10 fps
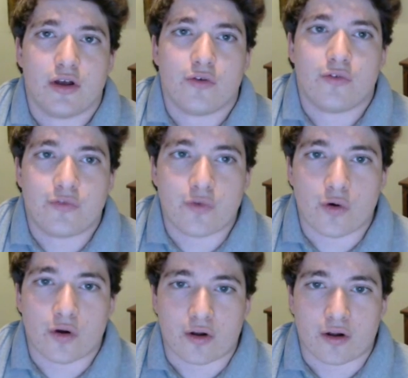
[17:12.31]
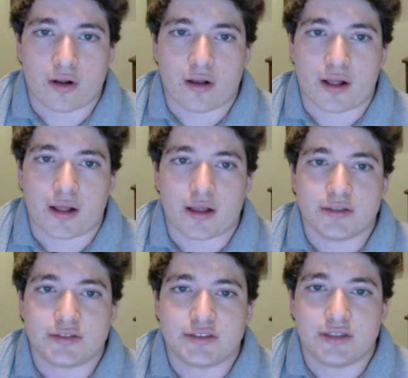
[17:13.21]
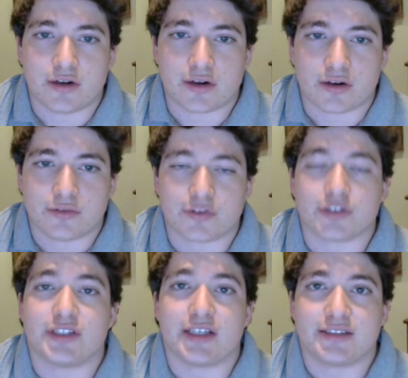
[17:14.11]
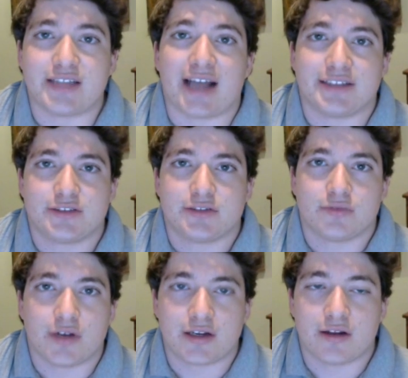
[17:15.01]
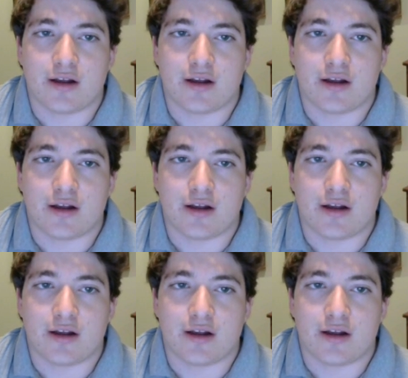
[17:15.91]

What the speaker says: for stats, right?